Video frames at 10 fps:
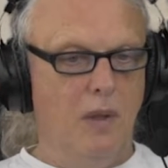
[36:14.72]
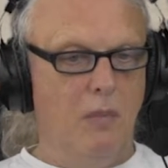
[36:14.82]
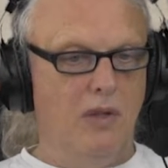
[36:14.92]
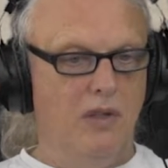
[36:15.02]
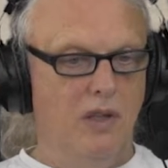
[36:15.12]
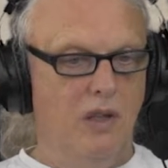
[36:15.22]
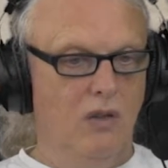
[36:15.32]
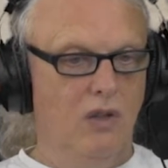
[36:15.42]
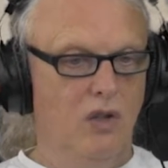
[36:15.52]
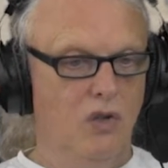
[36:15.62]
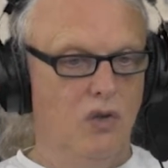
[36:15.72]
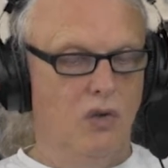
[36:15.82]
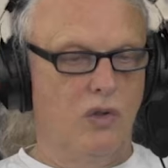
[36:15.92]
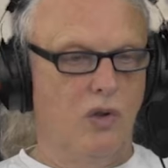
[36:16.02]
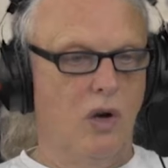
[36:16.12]
But the
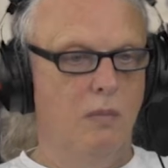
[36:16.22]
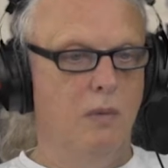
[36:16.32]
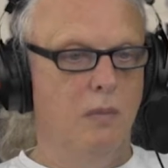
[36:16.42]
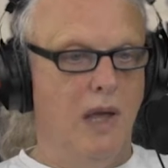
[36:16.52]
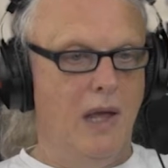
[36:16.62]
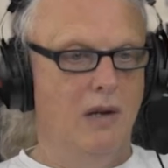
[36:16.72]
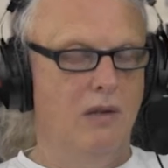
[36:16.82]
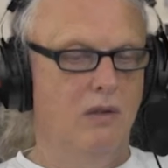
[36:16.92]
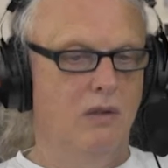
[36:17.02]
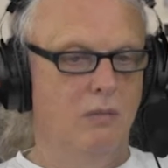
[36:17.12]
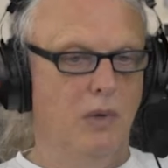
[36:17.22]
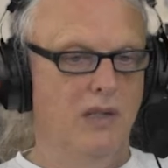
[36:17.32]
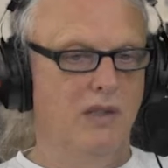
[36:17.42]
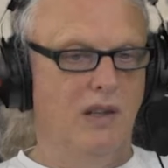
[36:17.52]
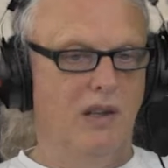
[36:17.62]
common man
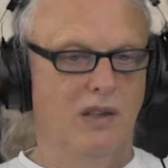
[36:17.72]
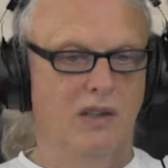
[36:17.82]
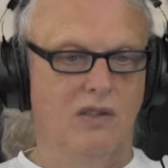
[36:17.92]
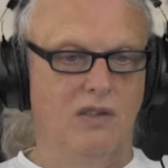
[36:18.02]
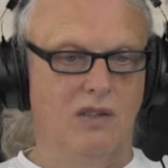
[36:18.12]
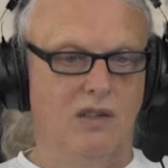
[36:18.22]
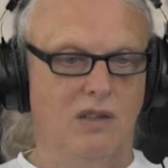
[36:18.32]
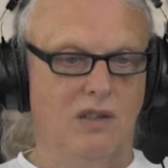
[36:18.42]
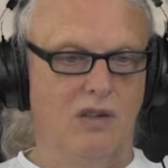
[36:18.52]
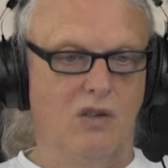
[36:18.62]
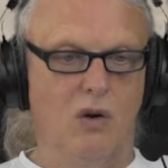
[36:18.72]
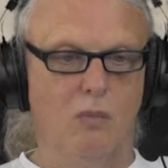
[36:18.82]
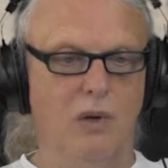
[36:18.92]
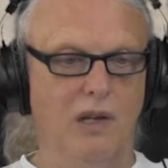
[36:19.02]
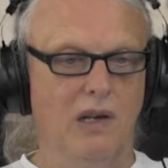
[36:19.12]
basically is
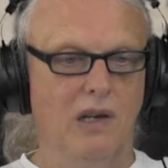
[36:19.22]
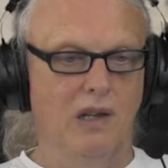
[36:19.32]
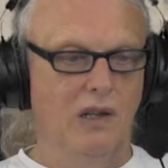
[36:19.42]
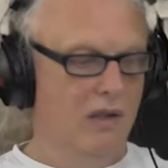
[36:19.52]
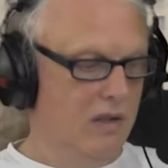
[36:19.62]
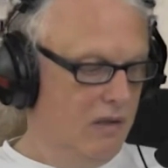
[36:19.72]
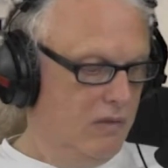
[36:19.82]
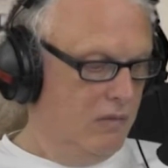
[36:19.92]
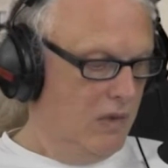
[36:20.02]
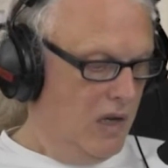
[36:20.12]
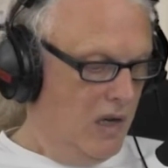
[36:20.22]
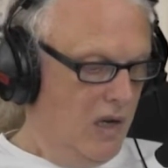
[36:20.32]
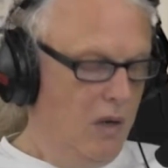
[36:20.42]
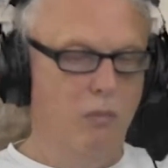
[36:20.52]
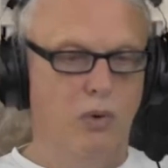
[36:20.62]
completely
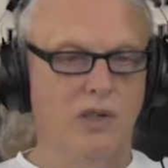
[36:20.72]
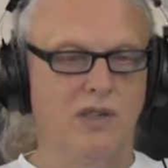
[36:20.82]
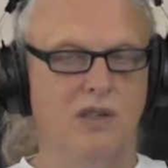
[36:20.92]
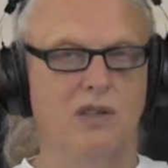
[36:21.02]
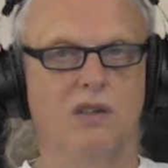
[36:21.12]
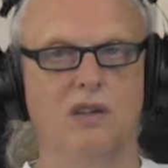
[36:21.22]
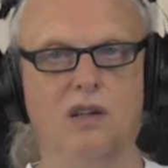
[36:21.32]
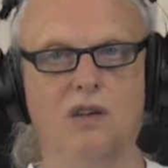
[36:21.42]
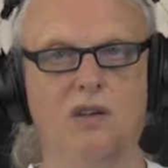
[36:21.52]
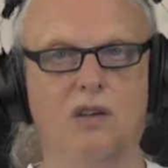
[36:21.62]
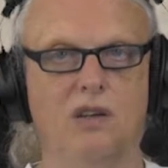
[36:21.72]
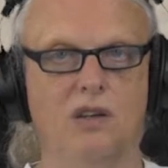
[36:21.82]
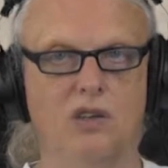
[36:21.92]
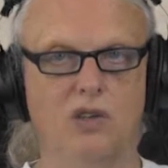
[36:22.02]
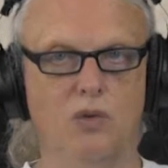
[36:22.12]
imprisoned in
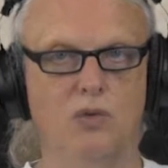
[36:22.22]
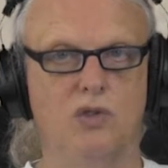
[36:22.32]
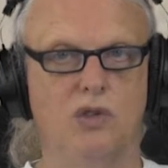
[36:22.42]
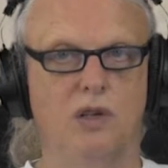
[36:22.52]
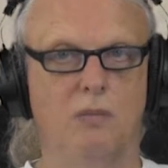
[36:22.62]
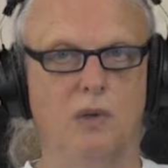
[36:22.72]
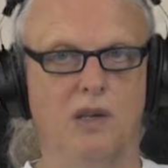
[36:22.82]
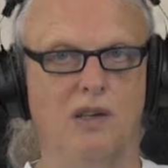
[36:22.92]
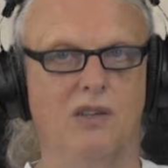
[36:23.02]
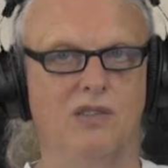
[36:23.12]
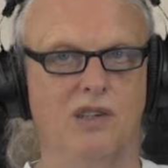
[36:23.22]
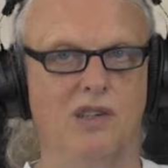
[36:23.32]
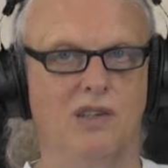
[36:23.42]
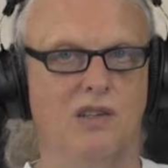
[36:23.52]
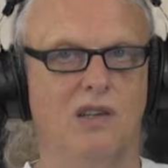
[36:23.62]
huge and big
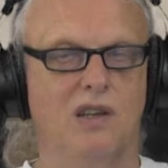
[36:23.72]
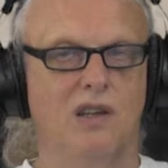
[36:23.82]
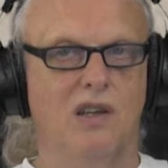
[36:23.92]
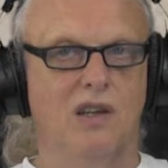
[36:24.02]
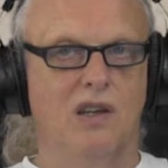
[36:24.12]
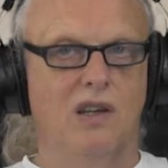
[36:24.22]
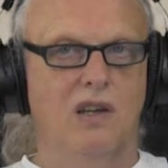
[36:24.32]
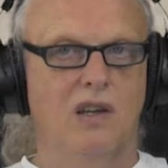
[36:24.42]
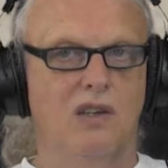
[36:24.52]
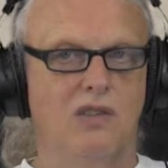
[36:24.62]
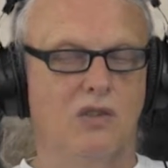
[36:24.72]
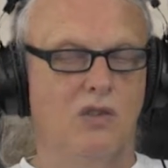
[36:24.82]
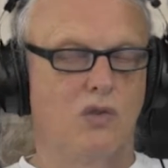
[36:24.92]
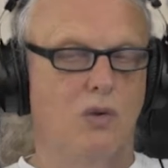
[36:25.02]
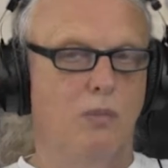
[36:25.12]
cities. And this is
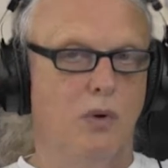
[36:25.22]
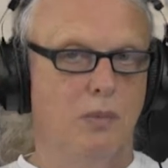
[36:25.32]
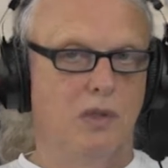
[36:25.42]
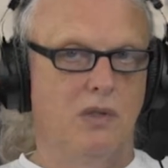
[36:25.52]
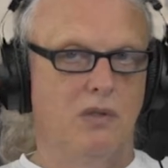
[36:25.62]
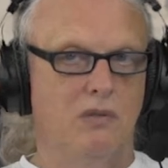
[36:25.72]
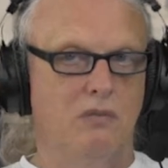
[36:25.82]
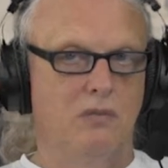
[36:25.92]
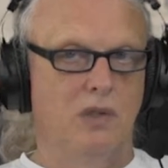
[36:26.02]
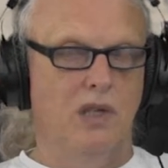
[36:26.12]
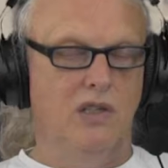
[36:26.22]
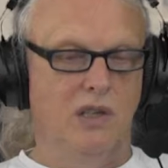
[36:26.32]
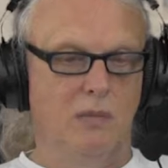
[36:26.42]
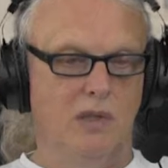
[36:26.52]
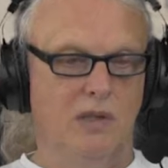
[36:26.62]
also on purpose, it
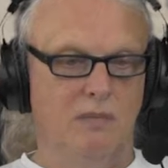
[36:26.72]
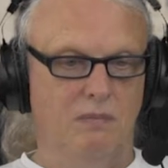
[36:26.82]
seems.